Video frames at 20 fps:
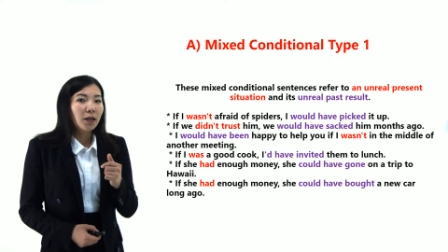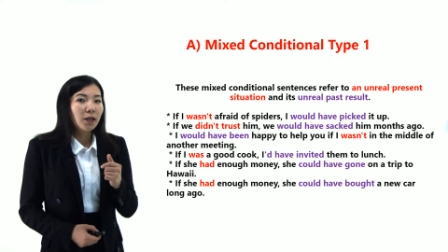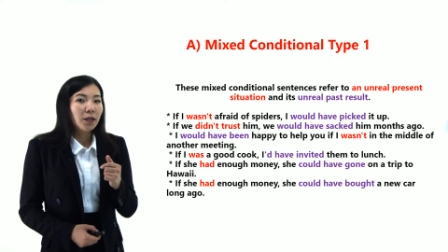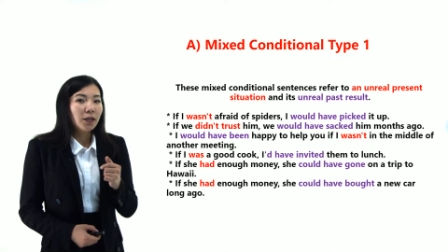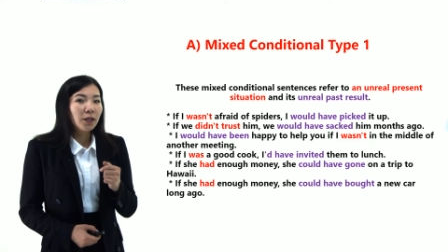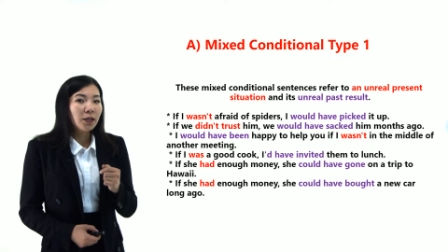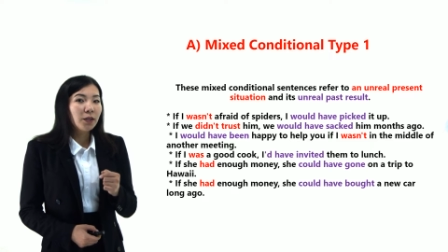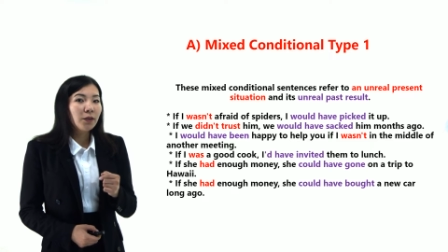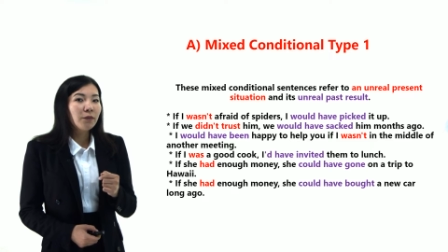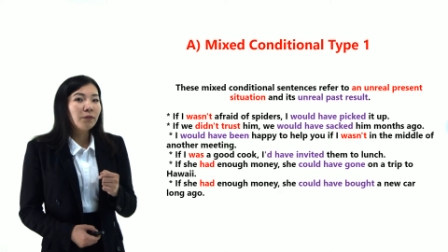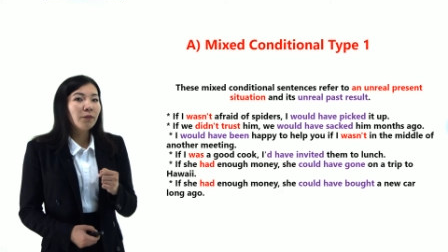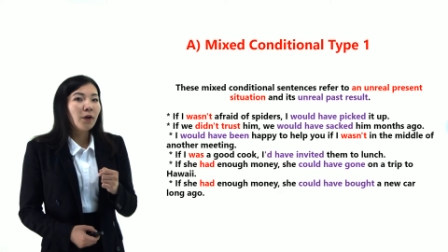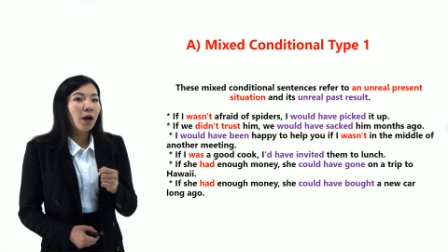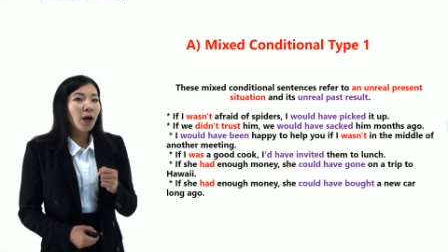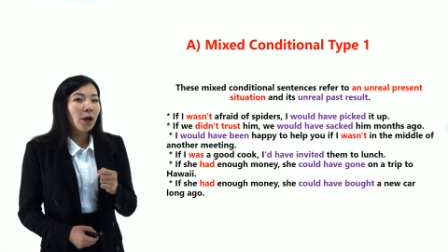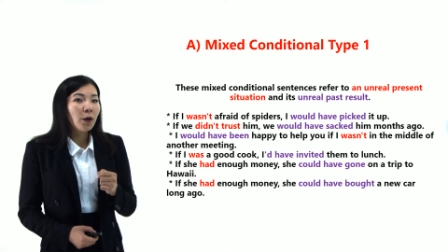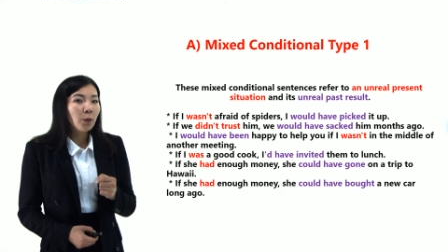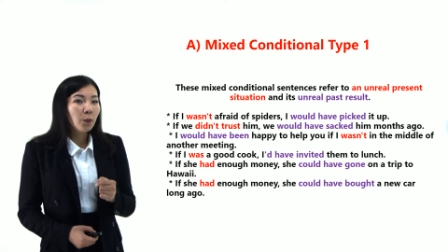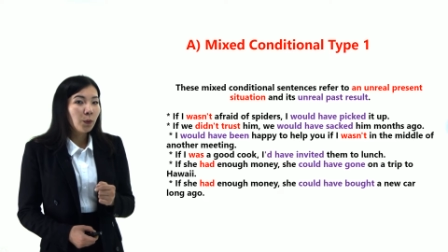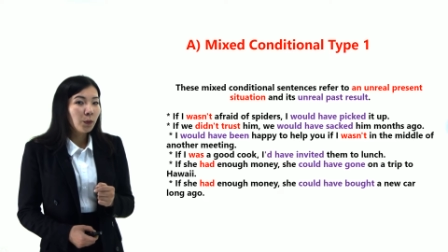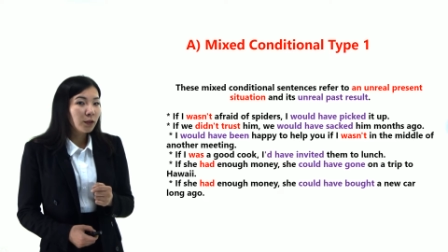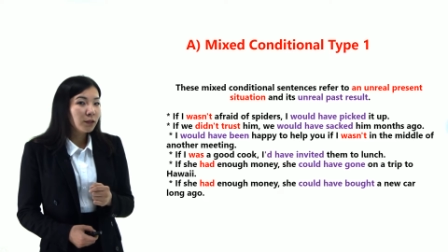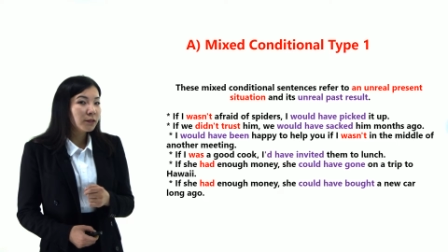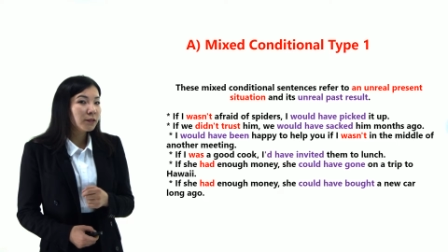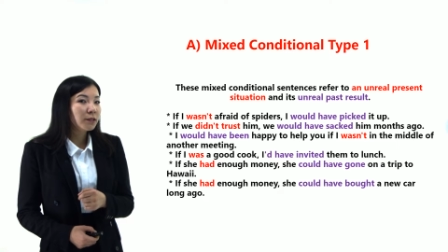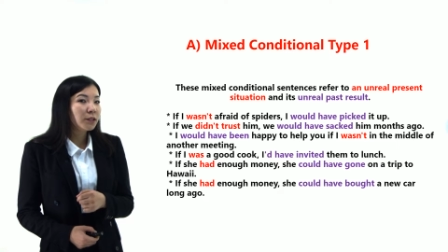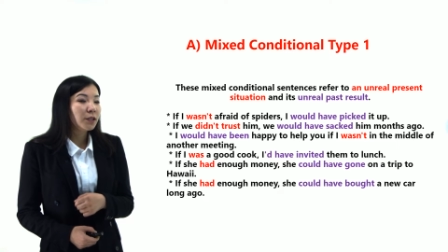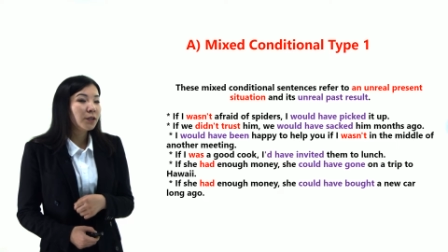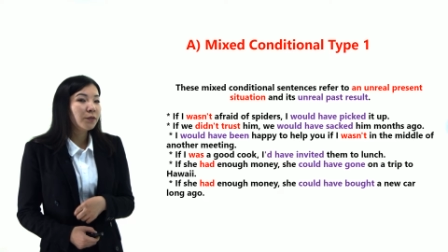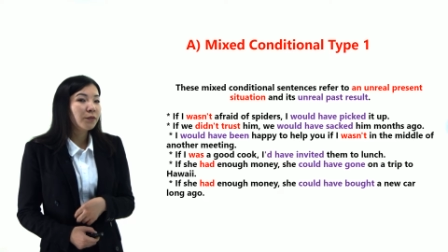If I
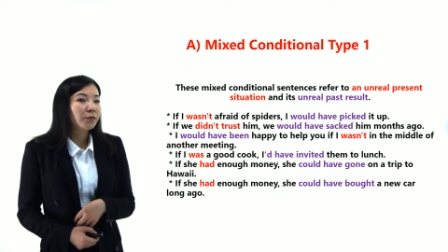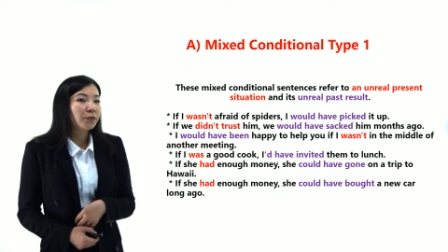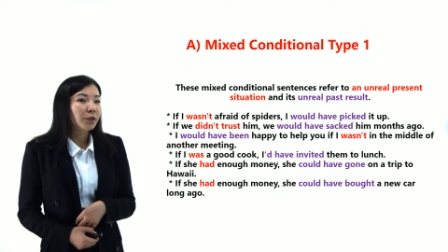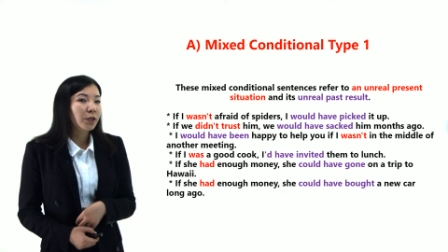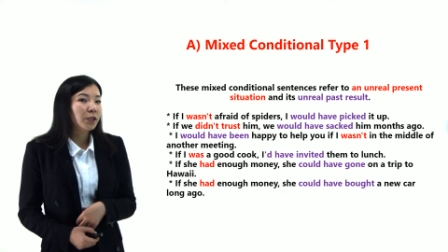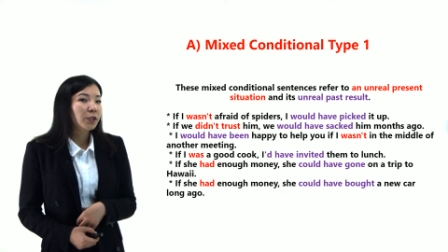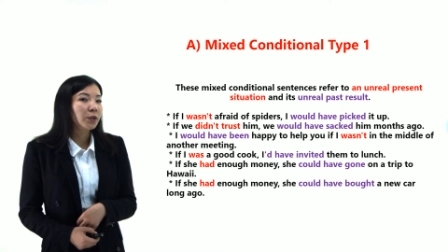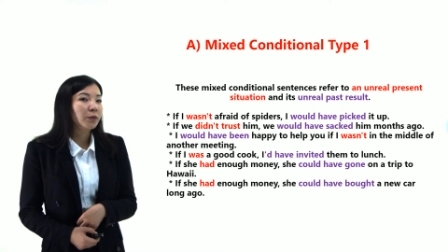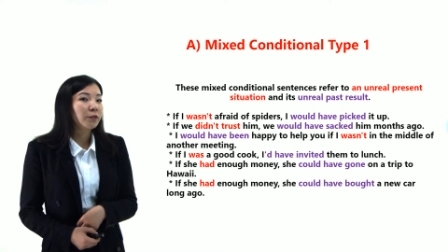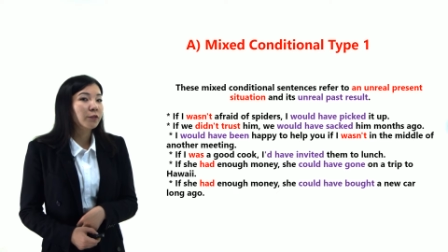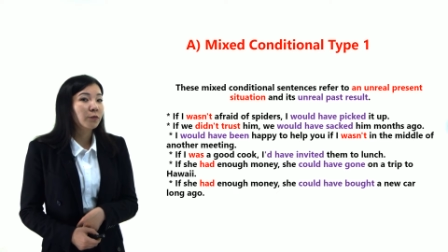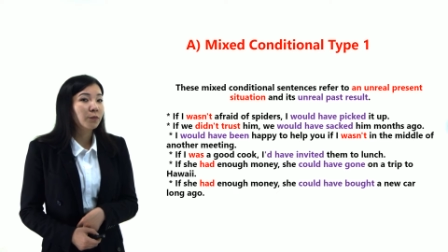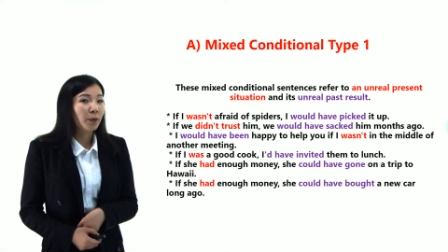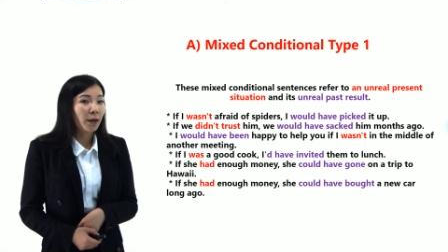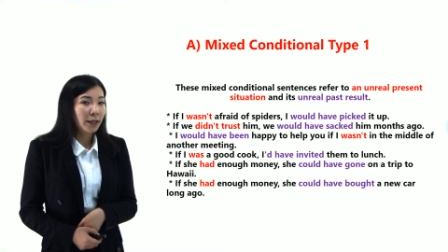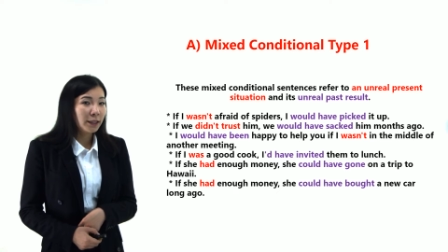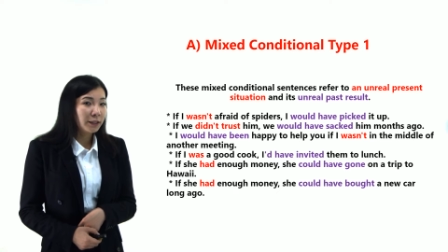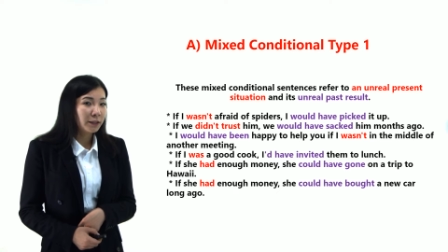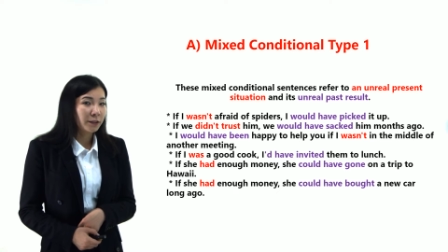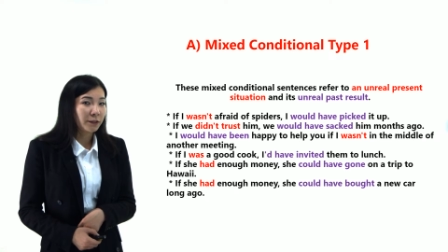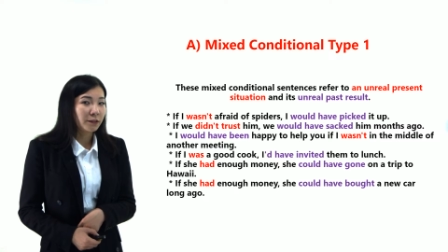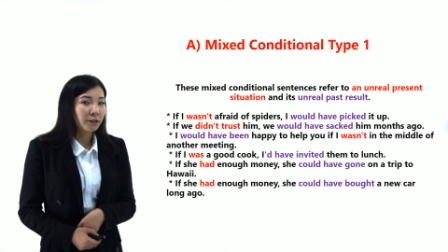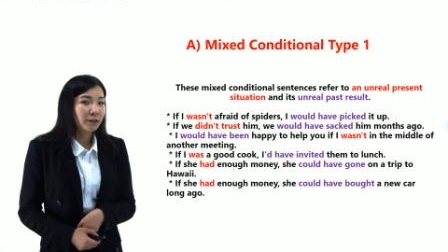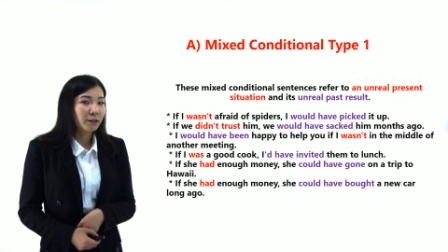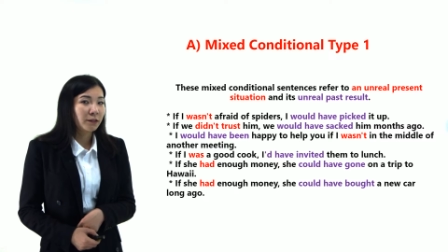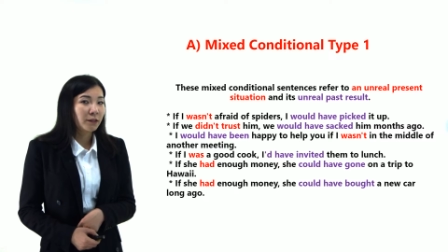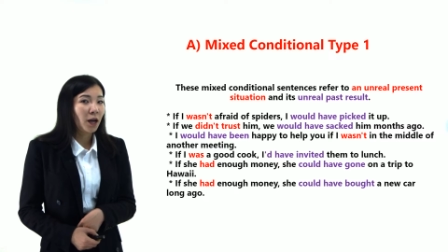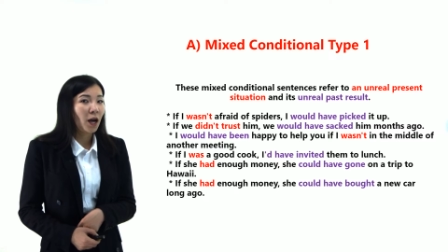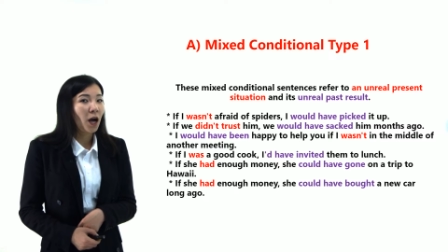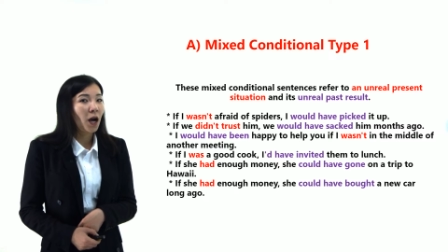wasn't afraid of
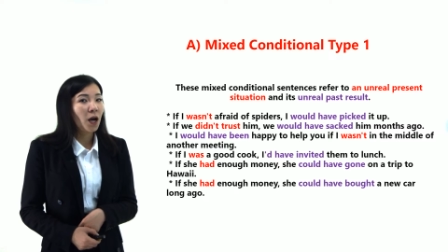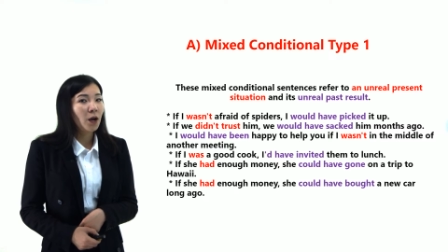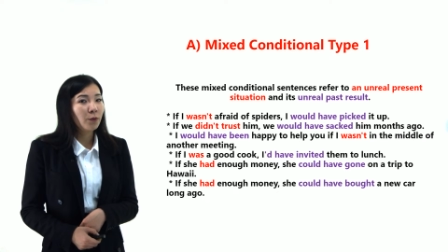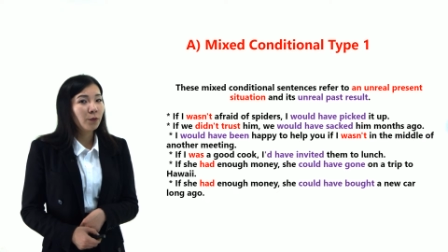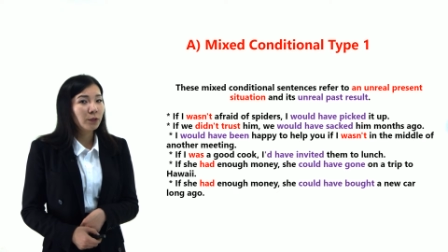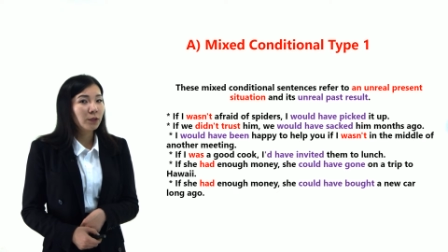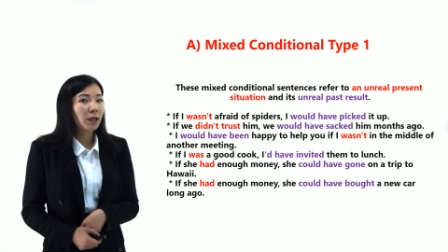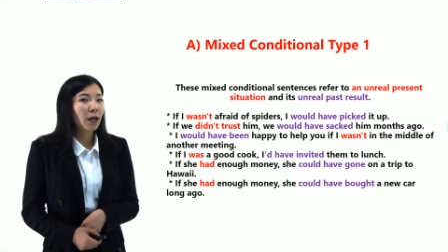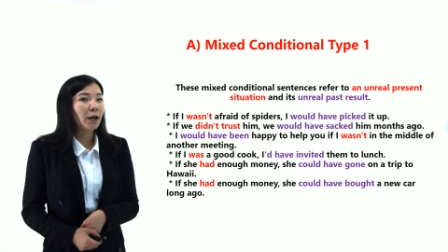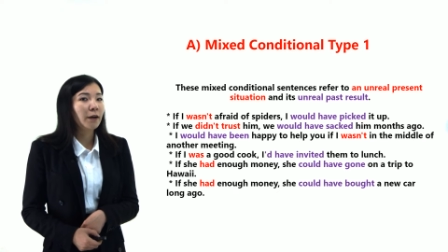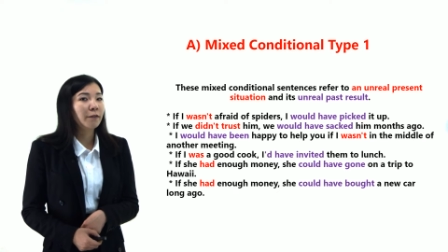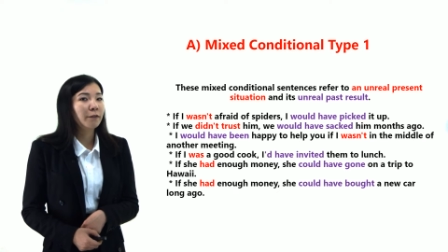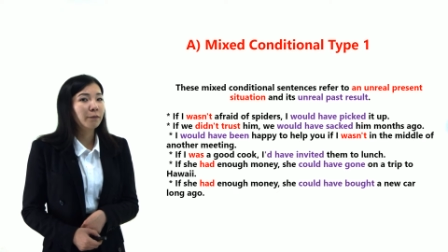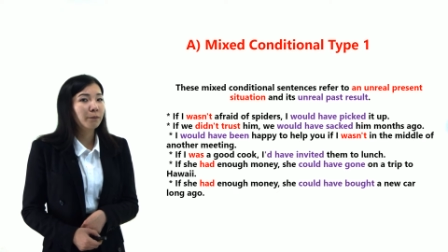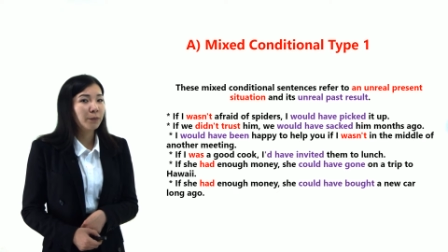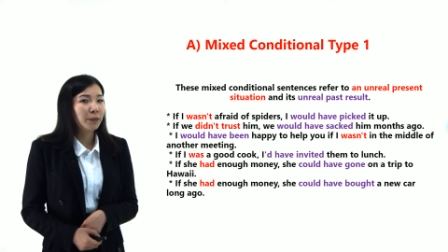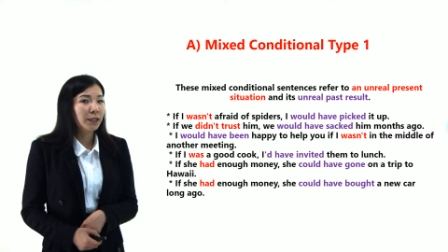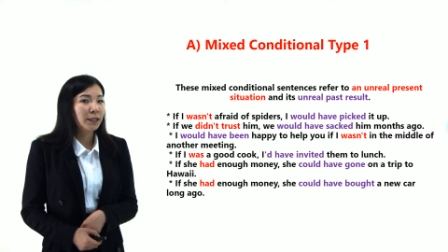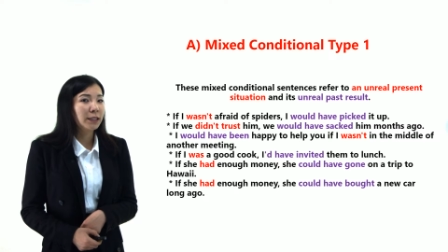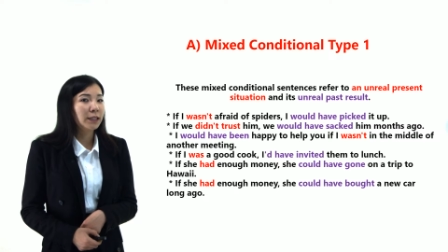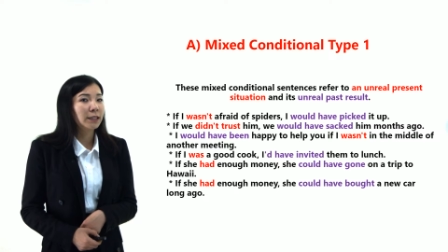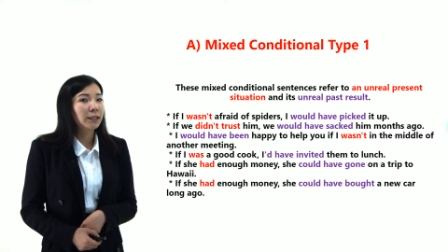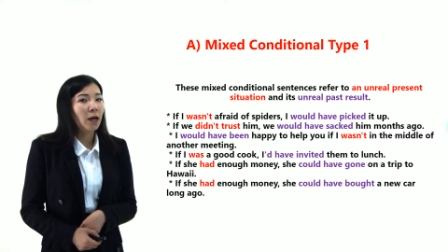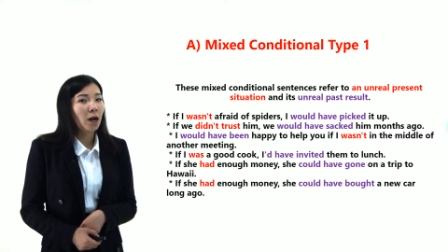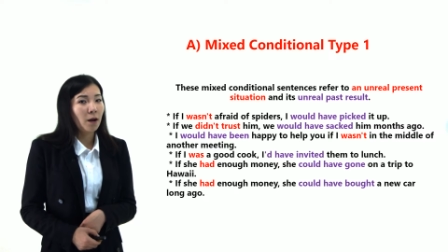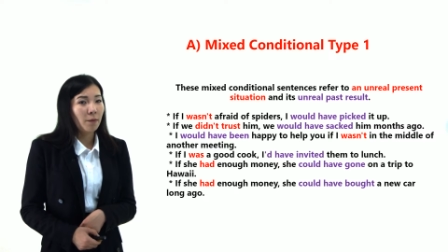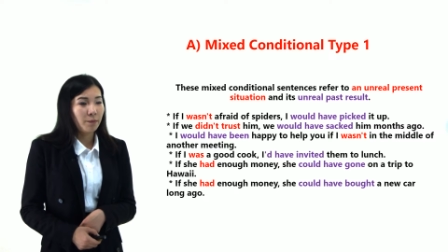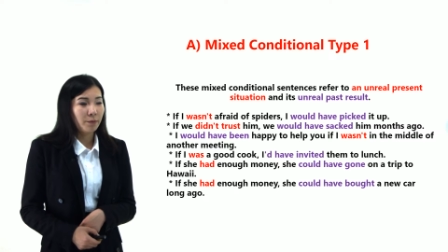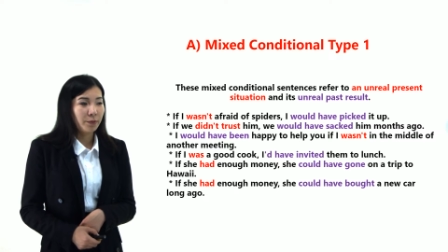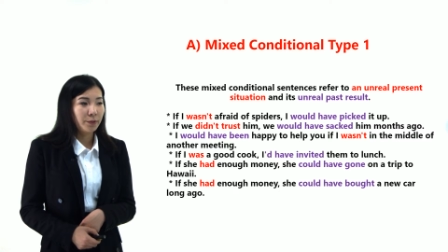spiders, I would have picked it up.